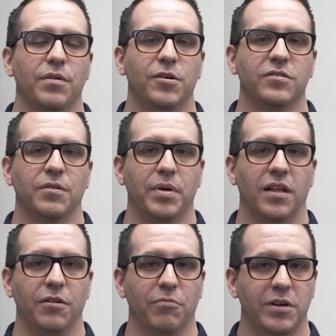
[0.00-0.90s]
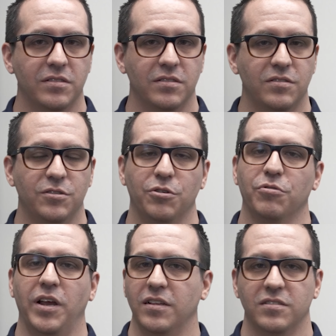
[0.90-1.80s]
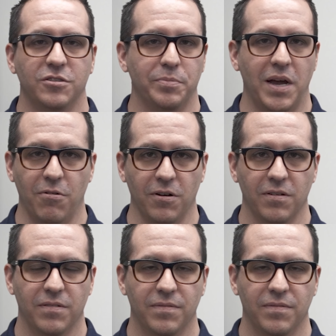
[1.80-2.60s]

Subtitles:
the most compelling reasons to create such a power.